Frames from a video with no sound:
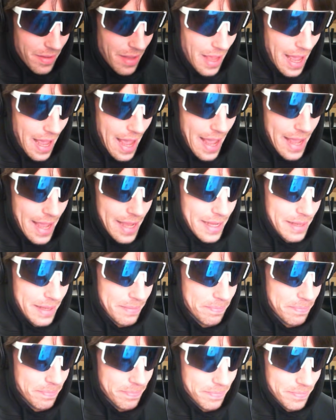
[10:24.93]
I
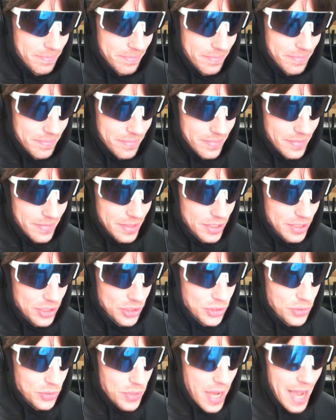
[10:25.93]

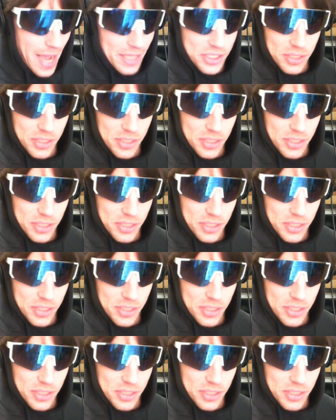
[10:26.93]
do not